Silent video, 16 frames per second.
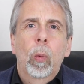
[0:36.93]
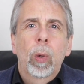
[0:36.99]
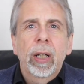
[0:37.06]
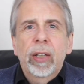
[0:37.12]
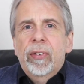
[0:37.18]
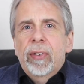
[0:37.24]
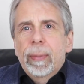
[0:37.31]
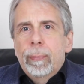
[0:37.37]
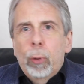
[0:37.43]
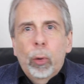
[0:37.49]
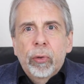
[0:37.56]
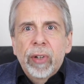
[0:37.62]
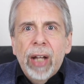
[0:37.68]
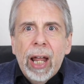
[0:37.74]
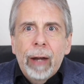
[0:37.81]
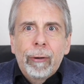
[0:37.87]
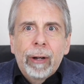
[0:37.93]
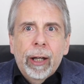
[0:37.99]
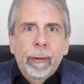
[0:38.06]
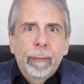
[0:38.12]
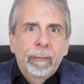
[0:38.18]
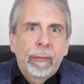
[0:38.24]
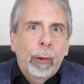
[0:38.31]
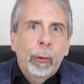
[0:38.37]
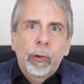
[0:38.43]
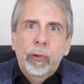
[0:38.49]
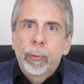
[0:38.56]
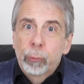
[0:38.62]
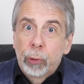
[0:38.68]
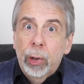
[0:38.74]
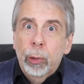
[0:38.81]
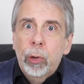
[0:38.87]
Well, it's an important area. There are
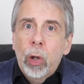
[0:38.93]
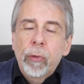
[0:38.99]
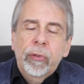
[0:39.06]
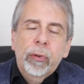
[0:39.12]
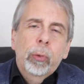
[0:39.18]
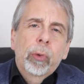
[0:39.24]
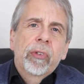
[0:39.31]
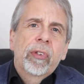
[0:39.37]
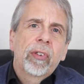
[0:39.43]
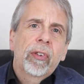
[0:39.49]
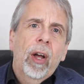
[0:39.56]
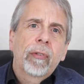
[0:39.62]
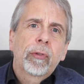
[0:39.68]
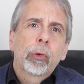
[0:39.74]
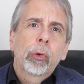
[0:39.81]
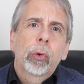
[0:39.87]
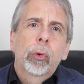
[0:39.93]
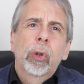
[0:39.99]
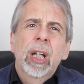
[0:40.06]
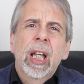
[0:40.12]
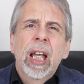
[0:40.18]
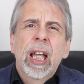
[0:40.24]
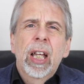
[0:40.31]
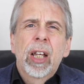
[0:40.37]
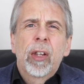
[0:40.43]
some real consequences after all.